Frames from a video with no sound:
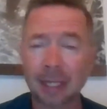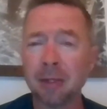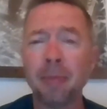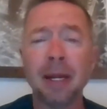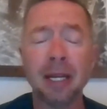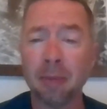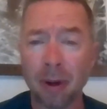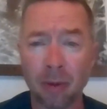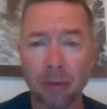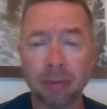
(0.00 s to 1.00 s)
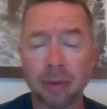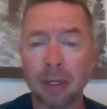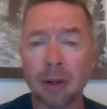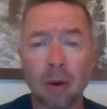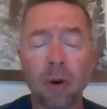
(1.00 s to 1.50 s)
but depending upon
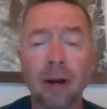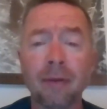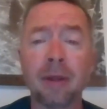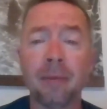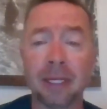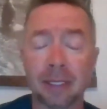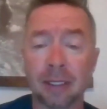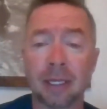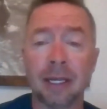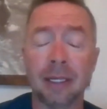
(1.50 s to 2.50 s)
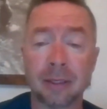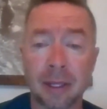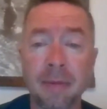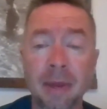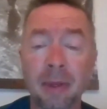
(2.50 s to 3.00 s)
whatever the business is,
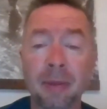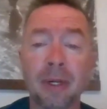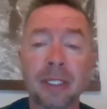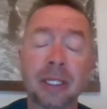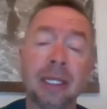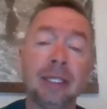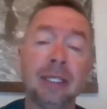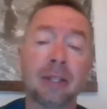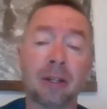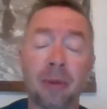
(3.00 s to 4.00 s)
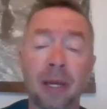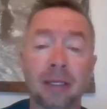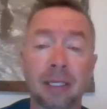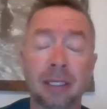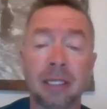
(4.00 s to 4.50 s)
it may be much easier to pay a
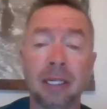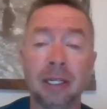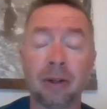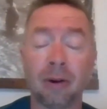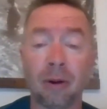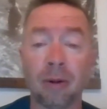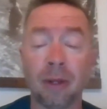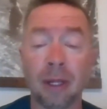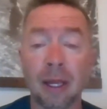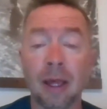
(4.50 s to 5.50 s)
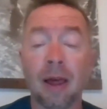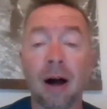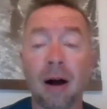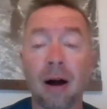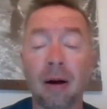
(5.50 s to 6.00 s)
16-year-old,
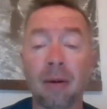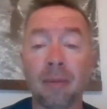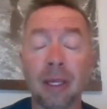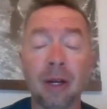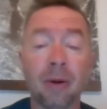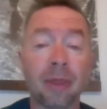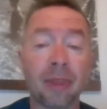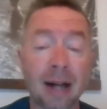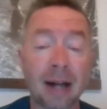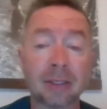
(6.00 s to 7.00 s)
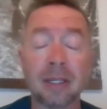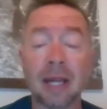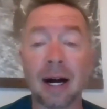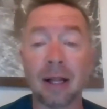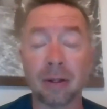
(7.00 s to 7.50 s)

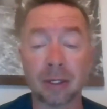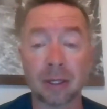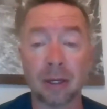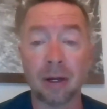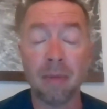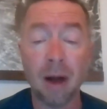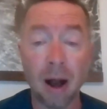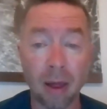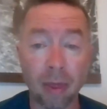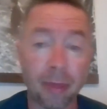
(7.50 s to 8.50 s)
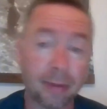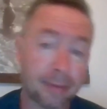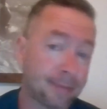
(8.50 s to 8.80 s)
$1,000 a month,